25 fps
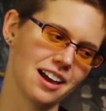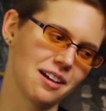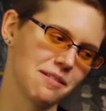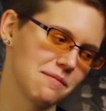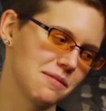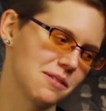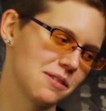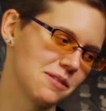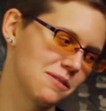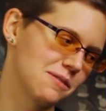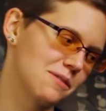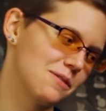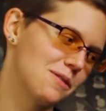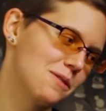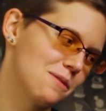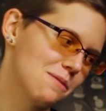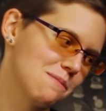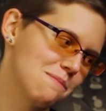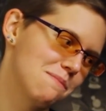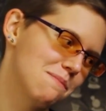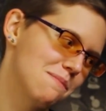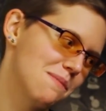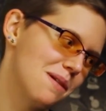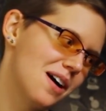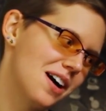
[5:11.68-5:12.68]
am a
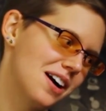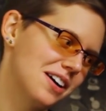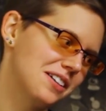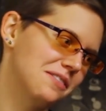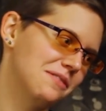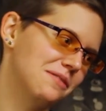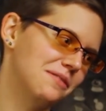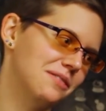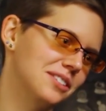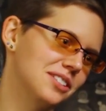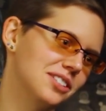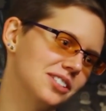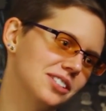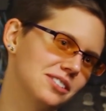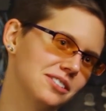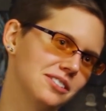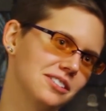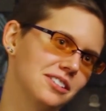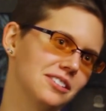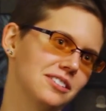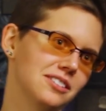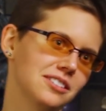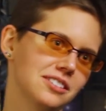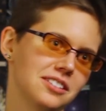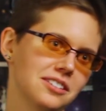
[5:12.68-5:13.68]
robot one zero
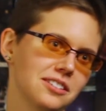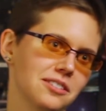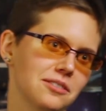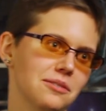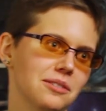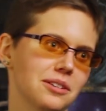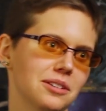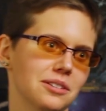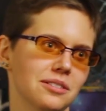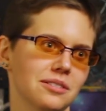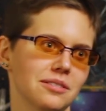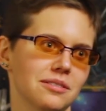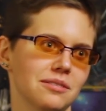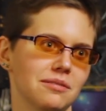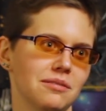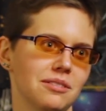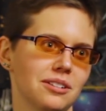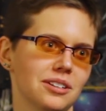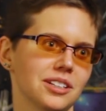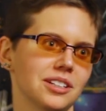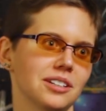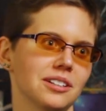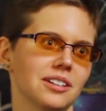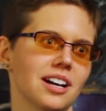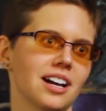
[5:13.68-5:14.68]
zero zero one
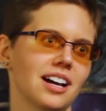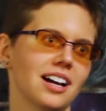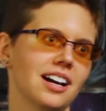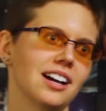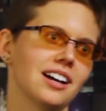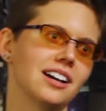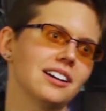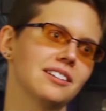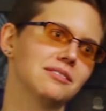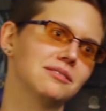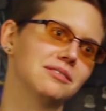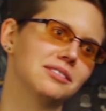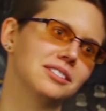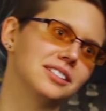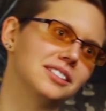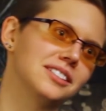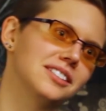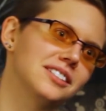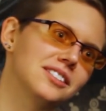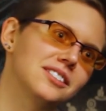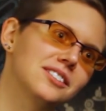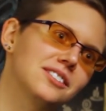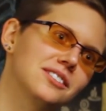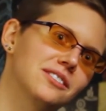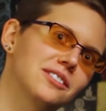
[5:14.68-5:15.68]
one. I will
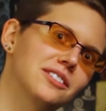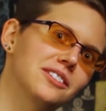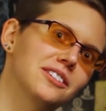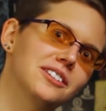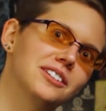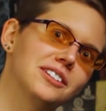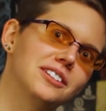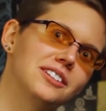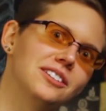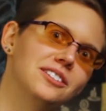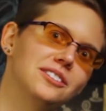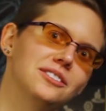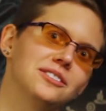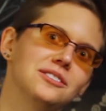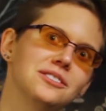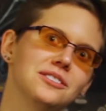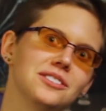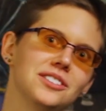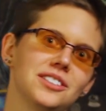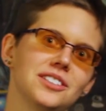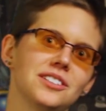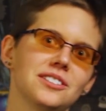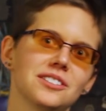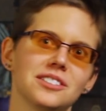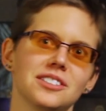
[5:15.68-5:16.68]
destroy you
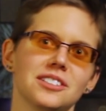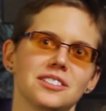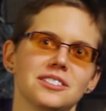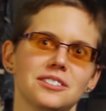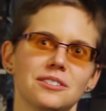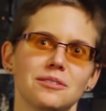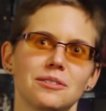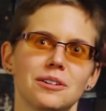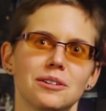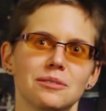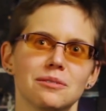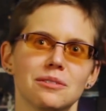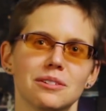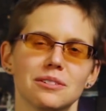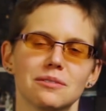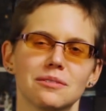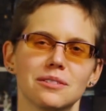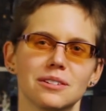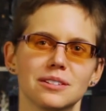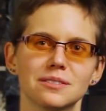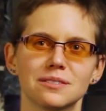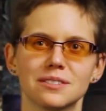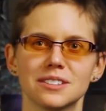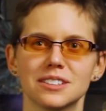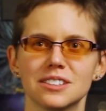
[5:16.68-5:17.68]
zero zero one one
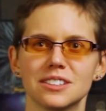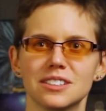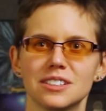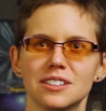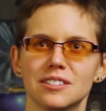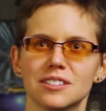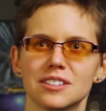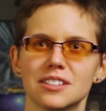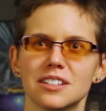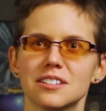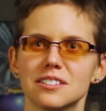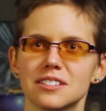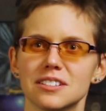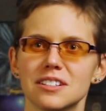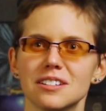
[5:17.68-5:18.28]
one one zero zero